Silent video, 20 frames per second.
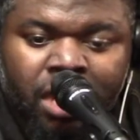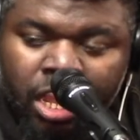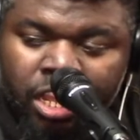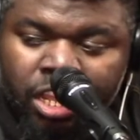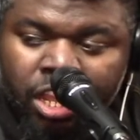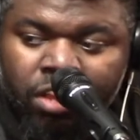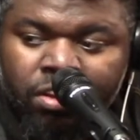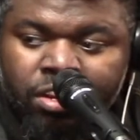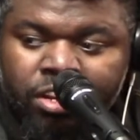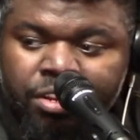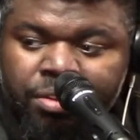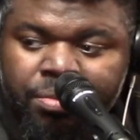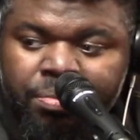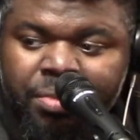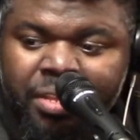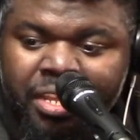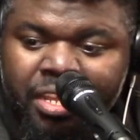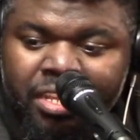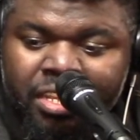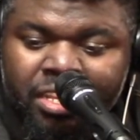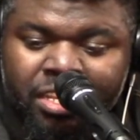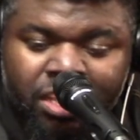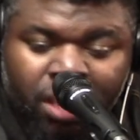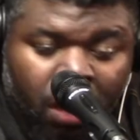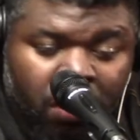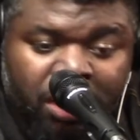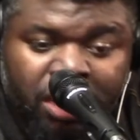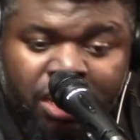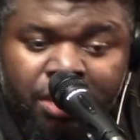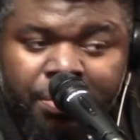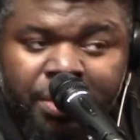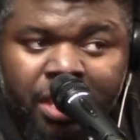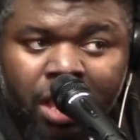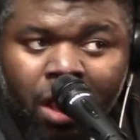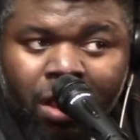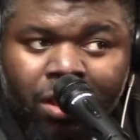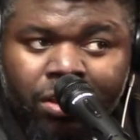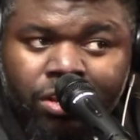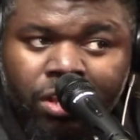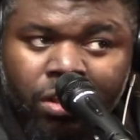y'all need to be, y'all need to be
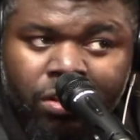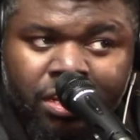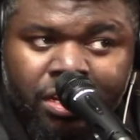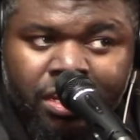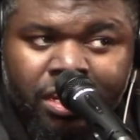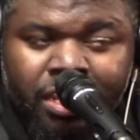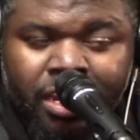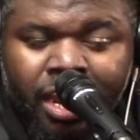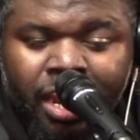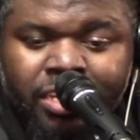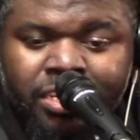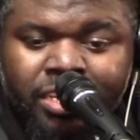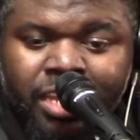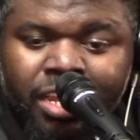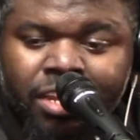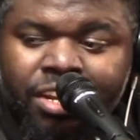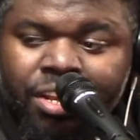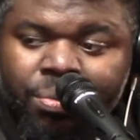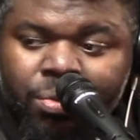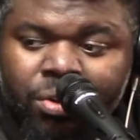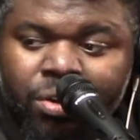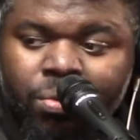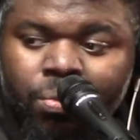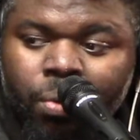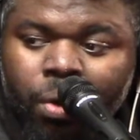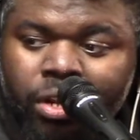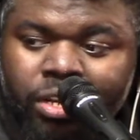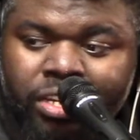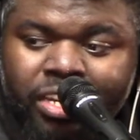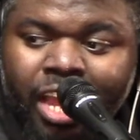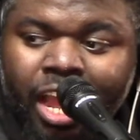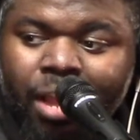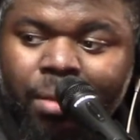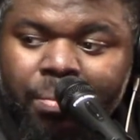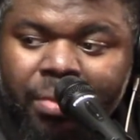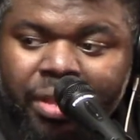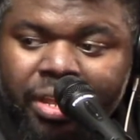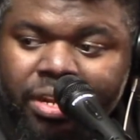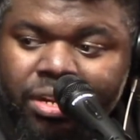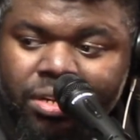gone. Y'all need to get out of town," it would have worked
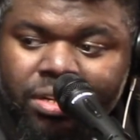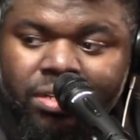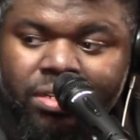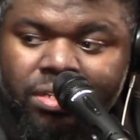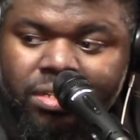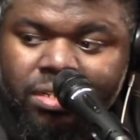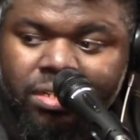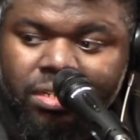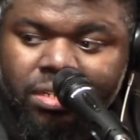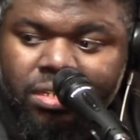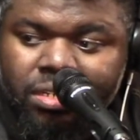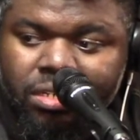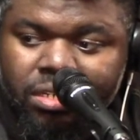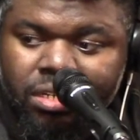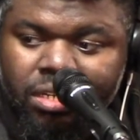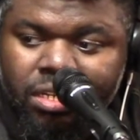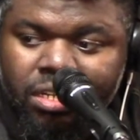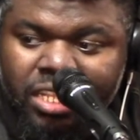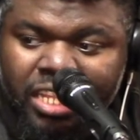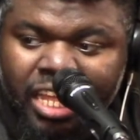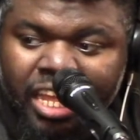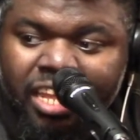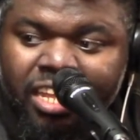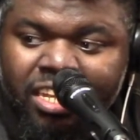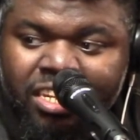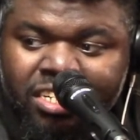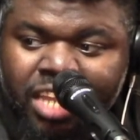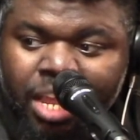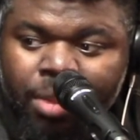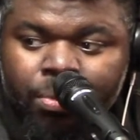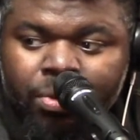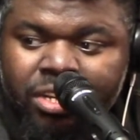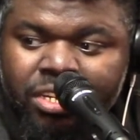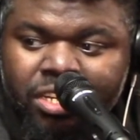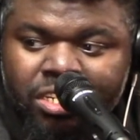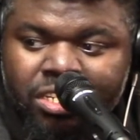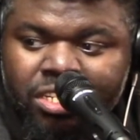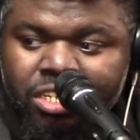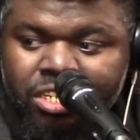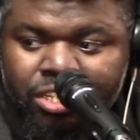out better. Yeah, because they, they would have
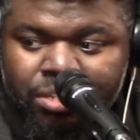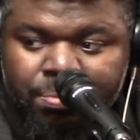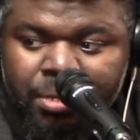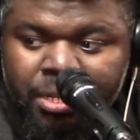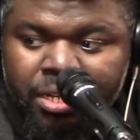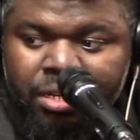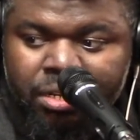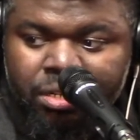just disappeared.